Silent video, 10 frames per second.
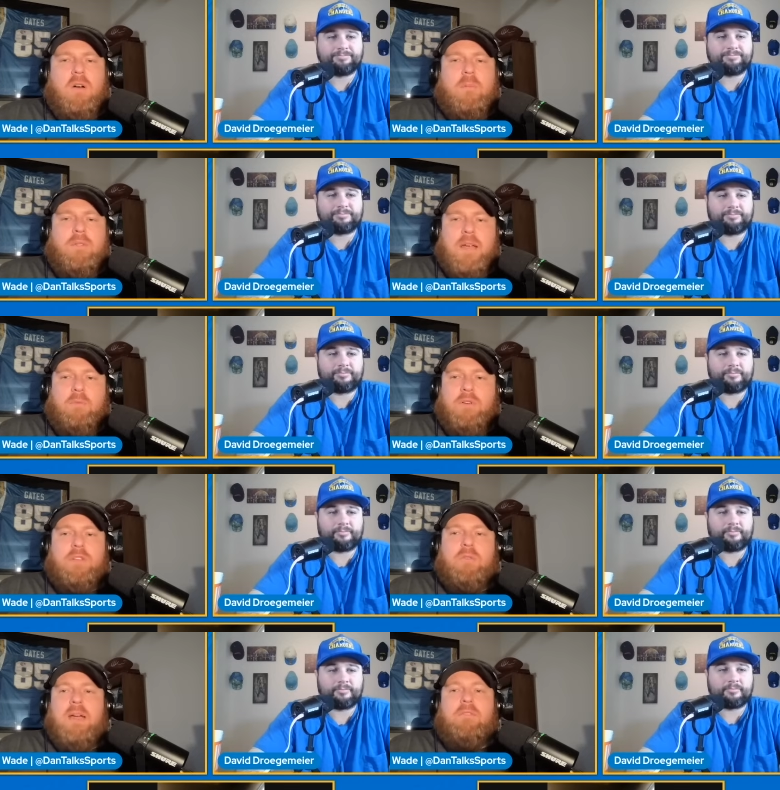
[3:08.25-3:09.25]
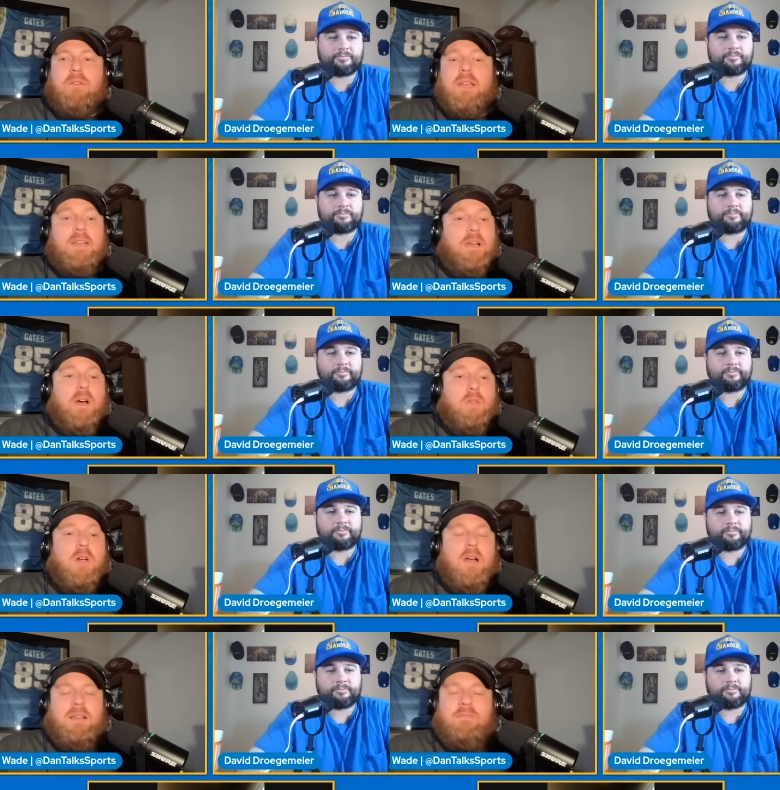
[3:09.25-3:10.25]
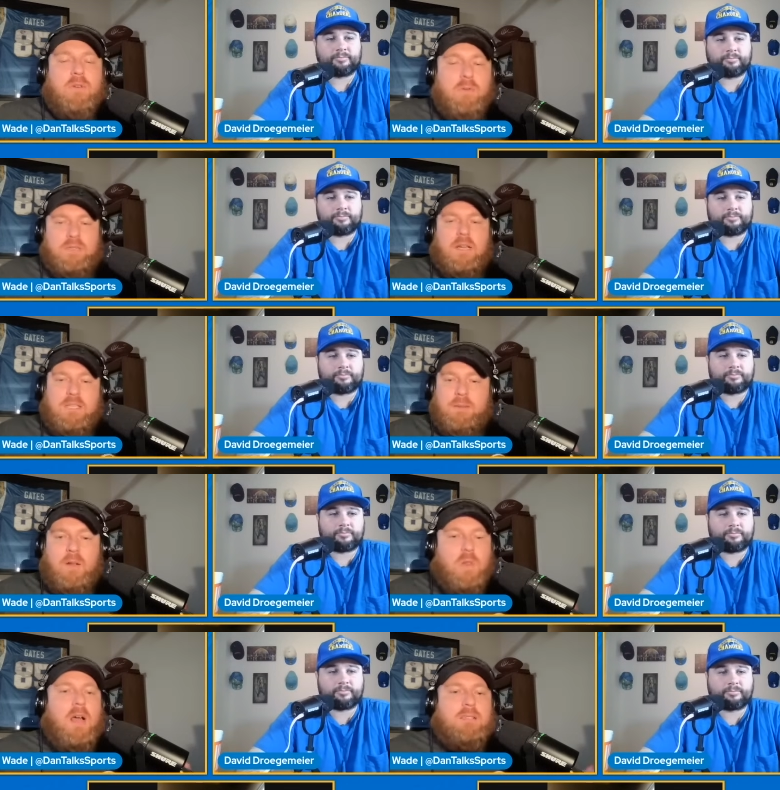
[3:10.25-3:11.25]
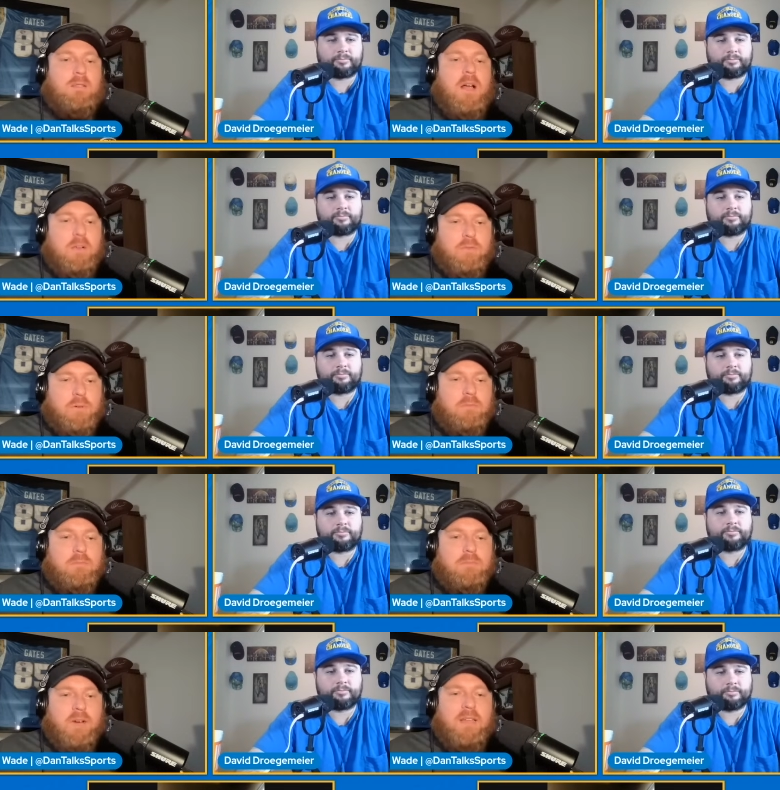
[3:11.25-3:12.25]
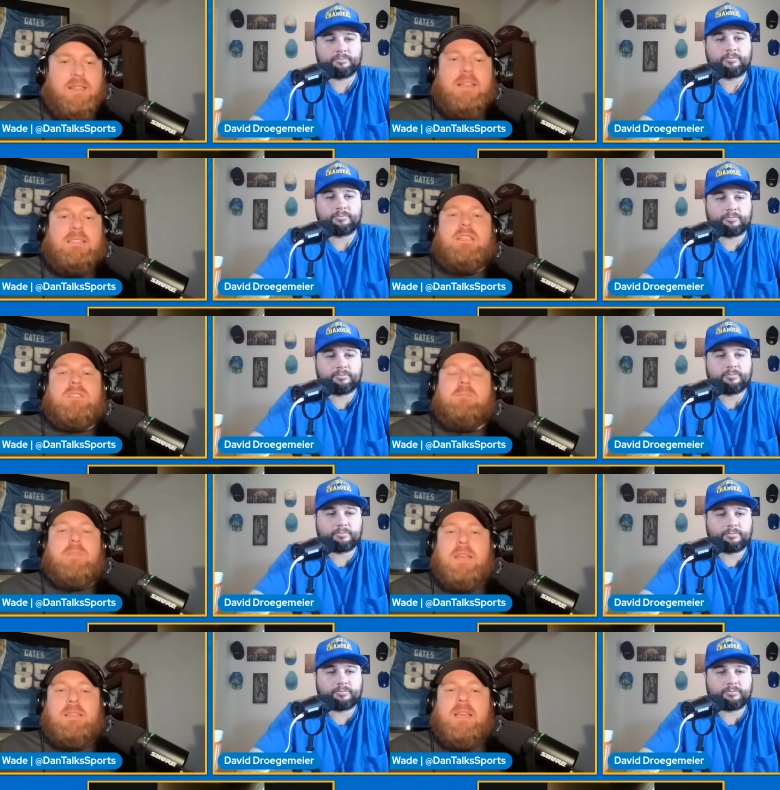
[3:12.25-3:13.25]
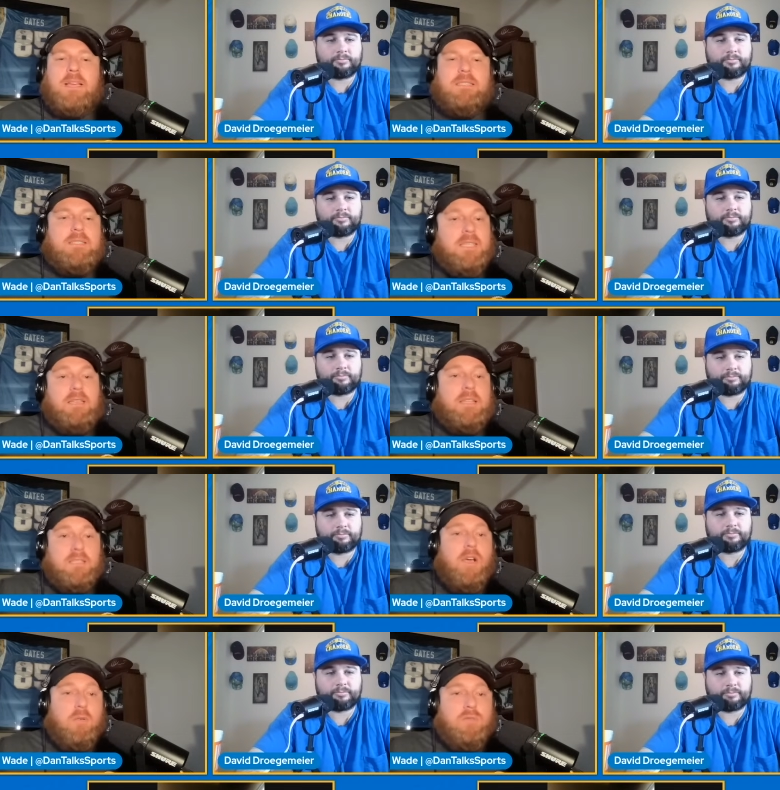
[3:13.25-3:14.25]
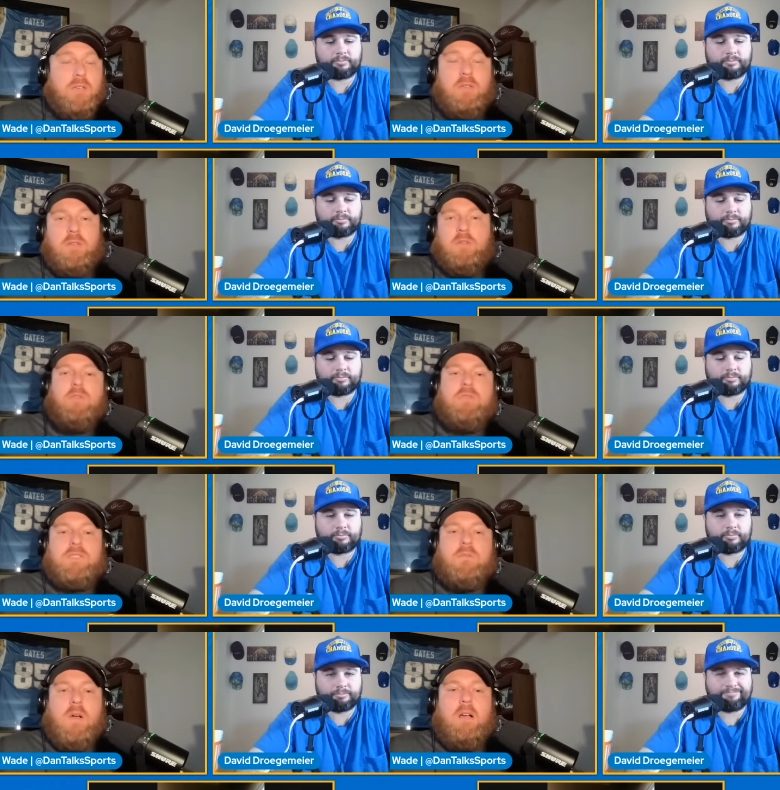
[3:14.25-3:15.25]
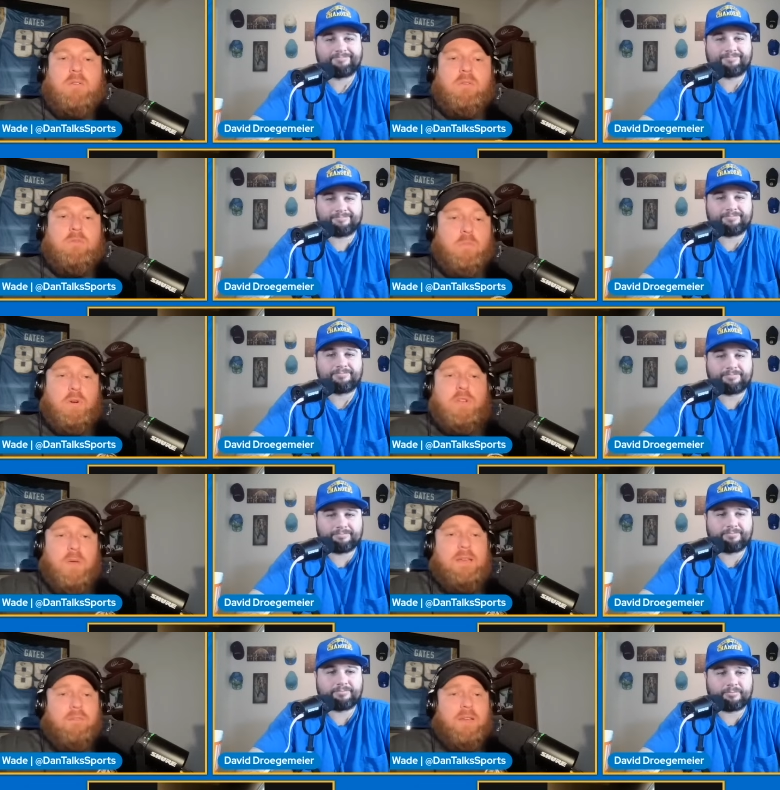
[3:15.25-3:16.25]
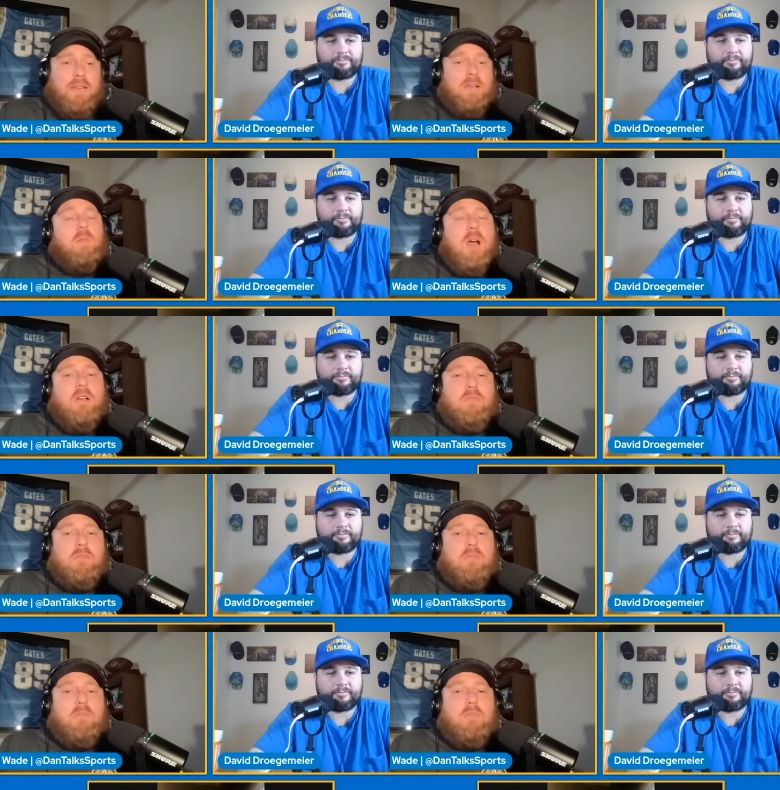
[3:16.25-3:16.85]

Speaker 1: up on that. Were you ever in a, lot? Everyone always talks about a lost locker room, right? Like that's such a big thing. Is did this coach lose the locker room? Were you ever in a locker